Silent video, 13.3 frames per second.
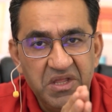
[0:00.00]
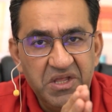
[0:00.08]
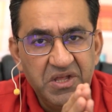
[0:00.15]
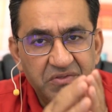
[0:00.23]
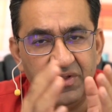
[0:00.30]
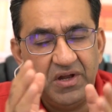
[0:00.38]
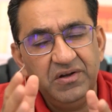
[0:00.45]

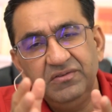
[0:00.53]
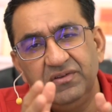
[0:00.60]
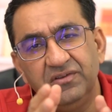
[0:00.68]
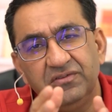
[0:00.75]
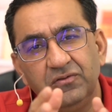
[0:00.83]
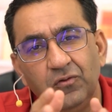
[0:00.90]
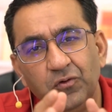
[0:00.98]
There is
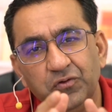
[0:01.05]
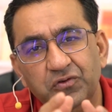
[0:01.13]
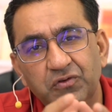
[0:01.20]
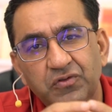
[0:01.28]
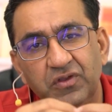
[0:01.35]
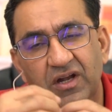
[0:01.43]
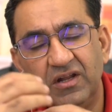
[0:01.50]
this
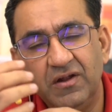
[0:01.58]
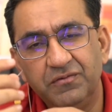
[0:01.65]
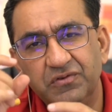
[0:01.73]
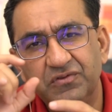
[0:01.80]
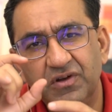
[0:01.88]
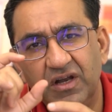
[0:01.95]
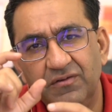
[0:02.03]
notion that you have to
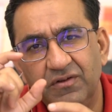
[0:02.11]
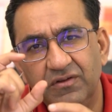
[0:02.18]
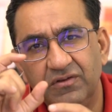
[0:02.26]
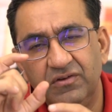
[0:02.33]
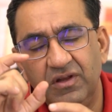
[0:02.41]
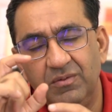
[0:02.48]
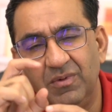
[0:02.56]
study for the
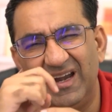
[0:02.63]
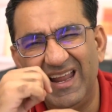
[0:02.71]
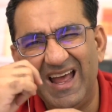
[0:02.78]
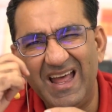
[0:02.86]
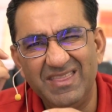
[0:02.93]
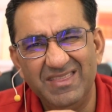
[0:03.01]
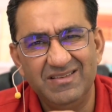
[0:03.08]
GMAT
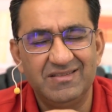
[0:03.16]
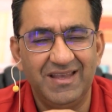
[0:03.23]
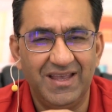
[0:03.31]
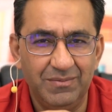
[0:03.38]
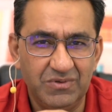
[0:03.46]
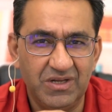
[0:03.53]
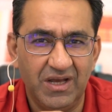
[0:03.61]
at the
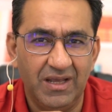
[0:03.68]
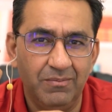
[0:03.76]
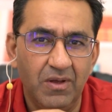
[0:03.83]
same time